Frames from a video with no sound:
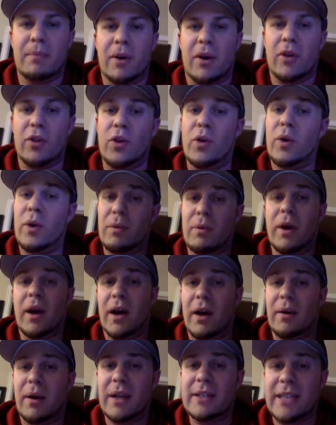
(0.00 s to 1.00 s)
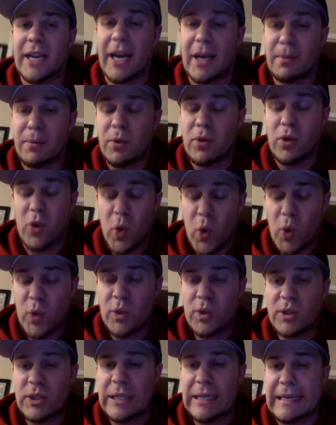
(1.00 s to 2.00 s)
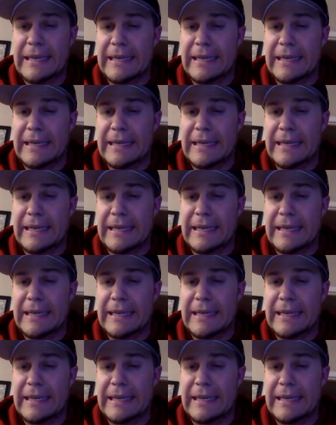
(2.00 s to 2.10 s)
although attainable goals,